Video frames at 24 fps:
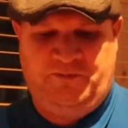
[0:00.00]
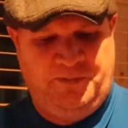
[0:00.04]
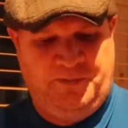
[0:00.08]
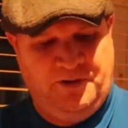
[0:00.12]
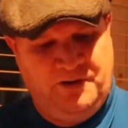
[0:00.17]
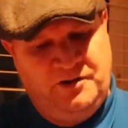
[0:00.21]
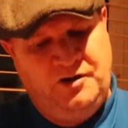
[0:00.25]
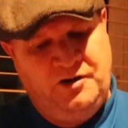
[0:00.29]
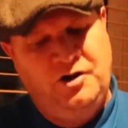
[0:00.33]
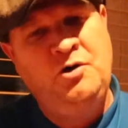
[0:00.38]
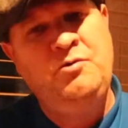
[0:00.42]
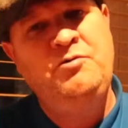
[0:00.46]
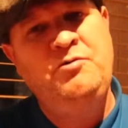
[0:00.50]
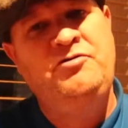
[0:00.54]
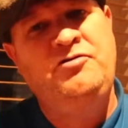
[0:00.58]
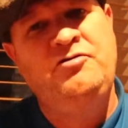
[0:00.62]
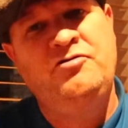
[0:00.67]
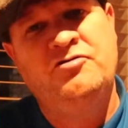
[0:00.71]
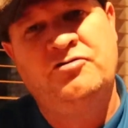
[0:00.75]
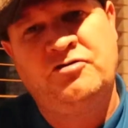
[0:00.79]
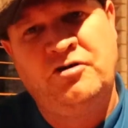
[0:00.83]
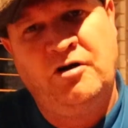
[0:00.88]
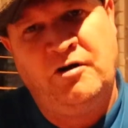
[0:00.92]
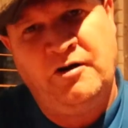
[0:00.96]
But who would
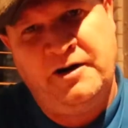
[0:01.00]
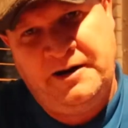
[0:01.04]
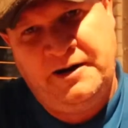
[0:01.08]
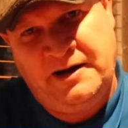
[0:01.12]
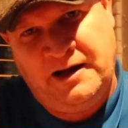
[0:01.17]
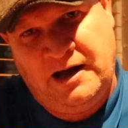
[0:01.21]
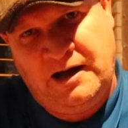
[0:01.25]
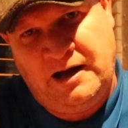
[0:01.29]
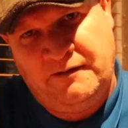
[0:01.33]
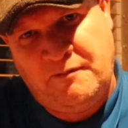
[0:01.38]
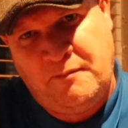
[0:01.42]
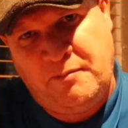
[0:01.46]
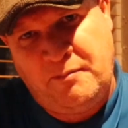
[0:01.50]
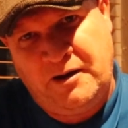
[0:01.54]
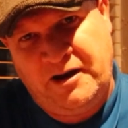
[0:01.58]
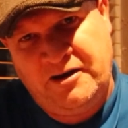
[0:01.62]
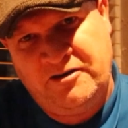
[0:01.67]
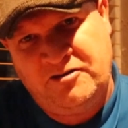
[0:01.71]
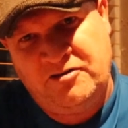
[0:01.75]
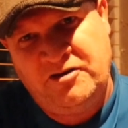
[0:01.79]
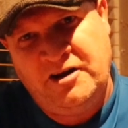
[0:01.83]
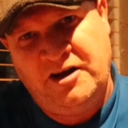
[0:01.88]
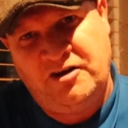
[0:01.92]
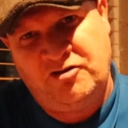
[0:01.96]
you start in that other
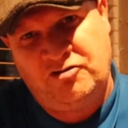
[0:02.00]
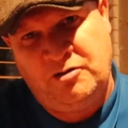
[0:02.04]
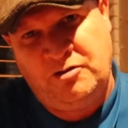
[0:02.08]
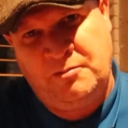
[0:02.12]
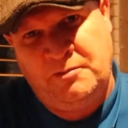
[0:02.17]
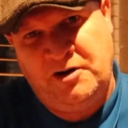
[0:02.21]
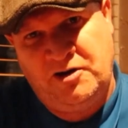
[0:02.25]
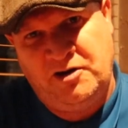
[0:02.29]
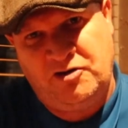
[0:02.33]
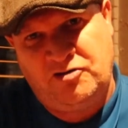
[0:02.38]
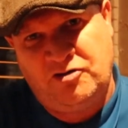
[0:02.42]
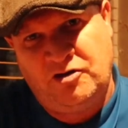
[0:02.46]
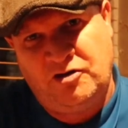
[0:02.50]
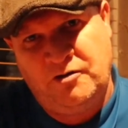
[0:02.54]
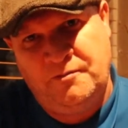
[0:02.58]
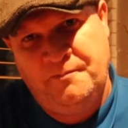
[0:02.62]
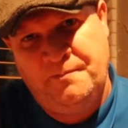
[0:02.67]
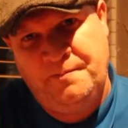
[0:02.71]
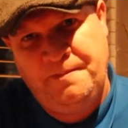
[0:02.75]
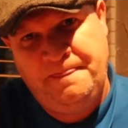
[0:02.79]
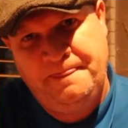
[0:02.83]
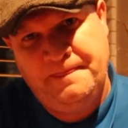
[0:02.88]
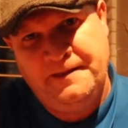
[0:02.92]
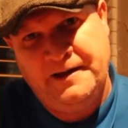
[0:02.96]
place next to him in the two,
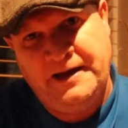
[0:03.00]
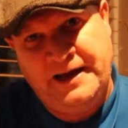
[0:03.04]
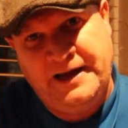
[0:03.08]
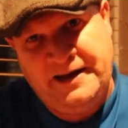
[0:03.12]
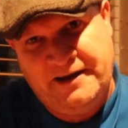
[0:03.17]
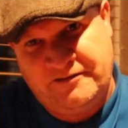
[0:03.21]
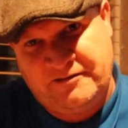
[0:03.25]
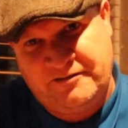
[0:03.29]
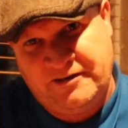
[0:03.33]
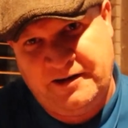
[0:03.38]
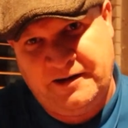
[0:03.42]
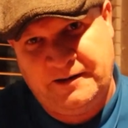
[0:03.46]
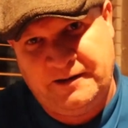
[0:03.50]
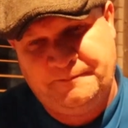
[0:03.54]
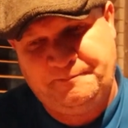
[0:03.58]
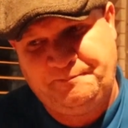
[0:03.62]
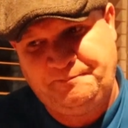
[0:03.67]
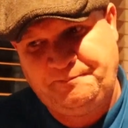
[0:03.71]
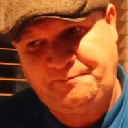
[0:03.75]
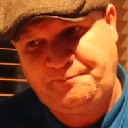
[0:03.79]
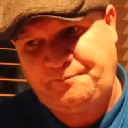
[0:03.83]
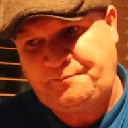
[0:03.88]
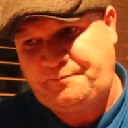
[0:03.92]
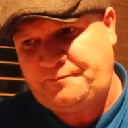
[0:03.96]
in the centre?
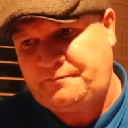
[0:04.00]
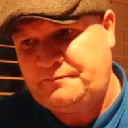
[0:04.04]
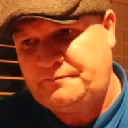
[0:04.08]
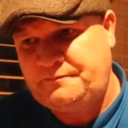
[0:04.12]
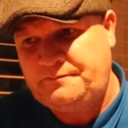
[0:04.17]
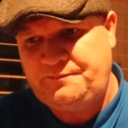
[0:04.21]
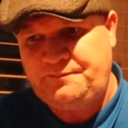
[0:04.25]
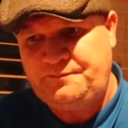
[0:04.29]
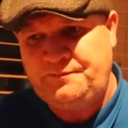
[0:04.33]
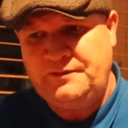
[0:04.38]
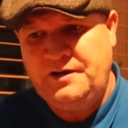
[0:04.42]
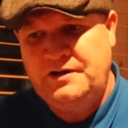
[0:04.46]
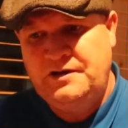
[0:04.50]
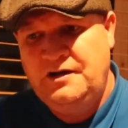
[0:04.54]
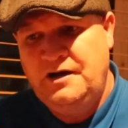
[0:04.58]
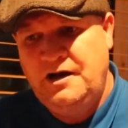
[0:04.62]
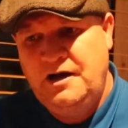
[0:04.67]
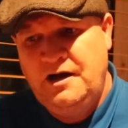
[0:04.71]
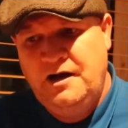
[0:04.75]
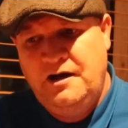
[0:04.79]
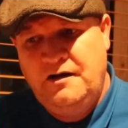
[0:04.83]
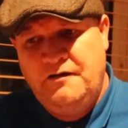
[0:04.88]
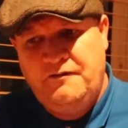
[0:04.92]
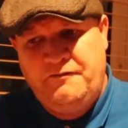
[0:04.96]

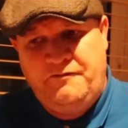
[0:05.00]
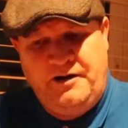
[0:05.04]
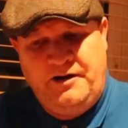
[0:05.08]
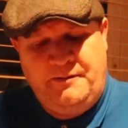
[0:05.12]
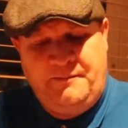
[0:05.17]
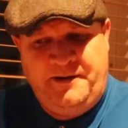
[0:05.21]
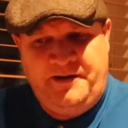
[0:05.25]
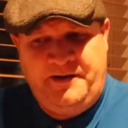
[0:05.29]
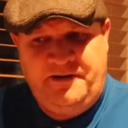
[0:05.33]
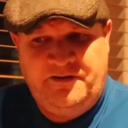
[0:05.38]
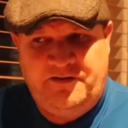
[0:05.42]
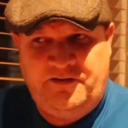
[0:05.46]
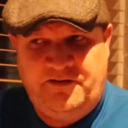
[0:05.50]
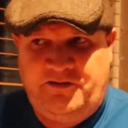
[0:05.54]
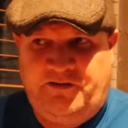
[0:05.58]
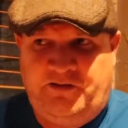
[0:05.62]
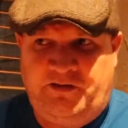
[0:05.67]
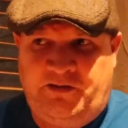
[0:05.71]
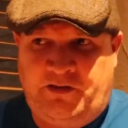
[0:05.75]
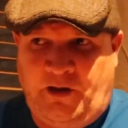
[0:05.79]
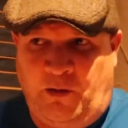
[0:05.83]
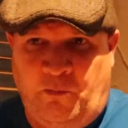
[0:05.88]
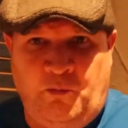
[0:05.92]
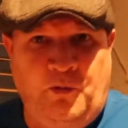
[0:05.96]
Fleming's
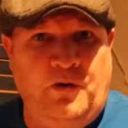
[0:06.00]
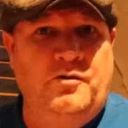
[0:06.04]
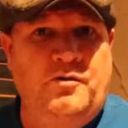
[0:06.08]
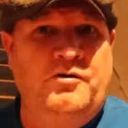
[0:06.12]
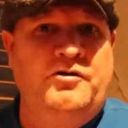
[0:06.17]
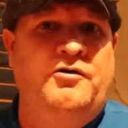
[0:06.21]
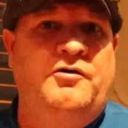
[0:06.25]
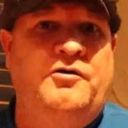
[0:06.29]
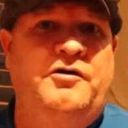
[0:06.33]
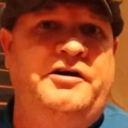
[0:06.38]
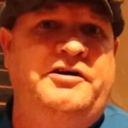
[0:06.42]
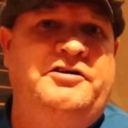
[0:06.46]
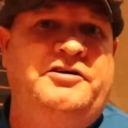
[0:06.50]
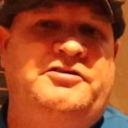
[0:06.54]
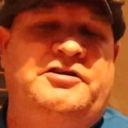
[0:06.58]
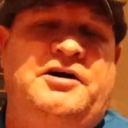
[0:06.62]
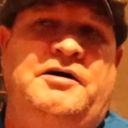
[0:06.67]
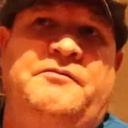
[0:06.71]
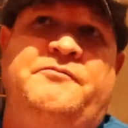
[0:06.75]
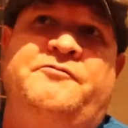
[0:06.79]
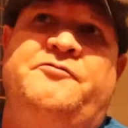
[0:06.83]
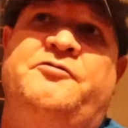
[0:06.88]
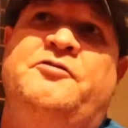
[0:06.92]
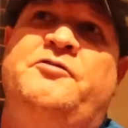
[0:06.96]
done well tonight. He's
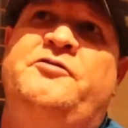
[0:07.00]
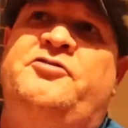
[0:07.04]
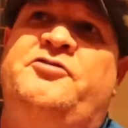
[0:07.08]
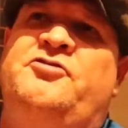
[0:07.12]
come through.